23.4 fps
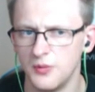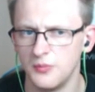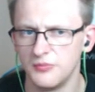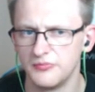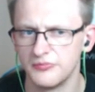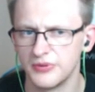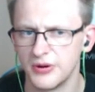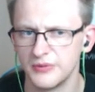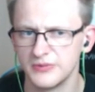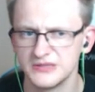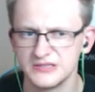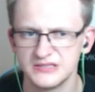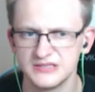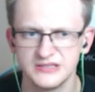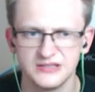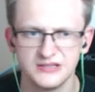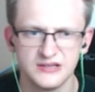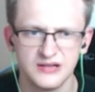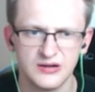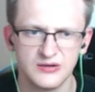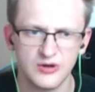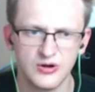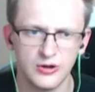probably
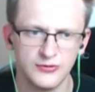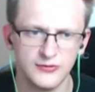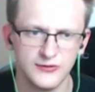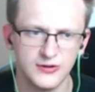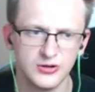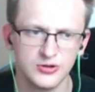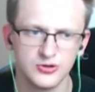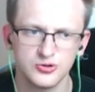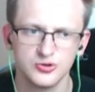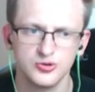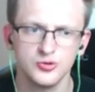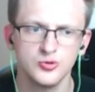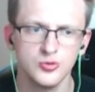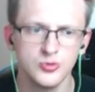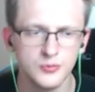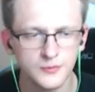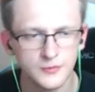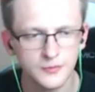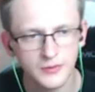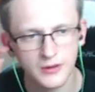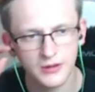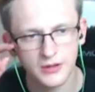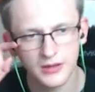still around tier two.
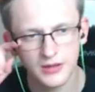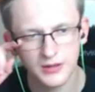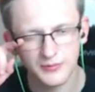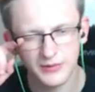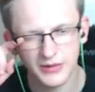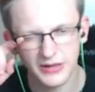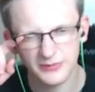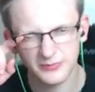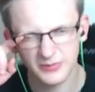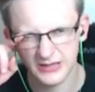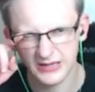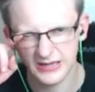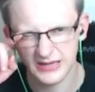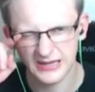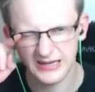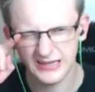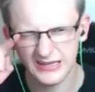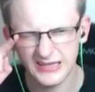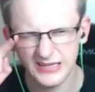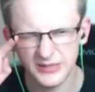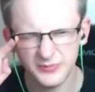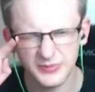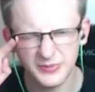Might be a
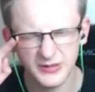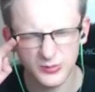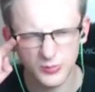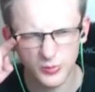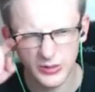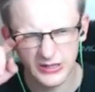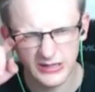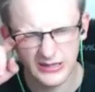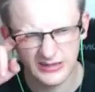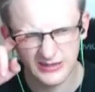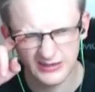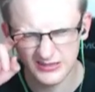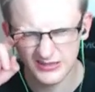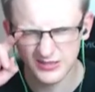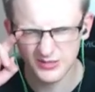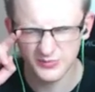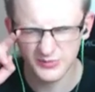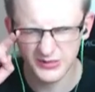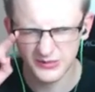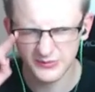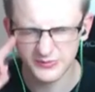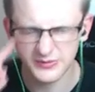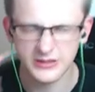little bit weaker, a little
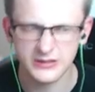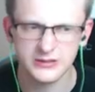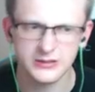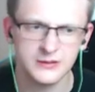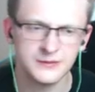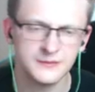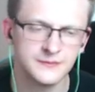bit better.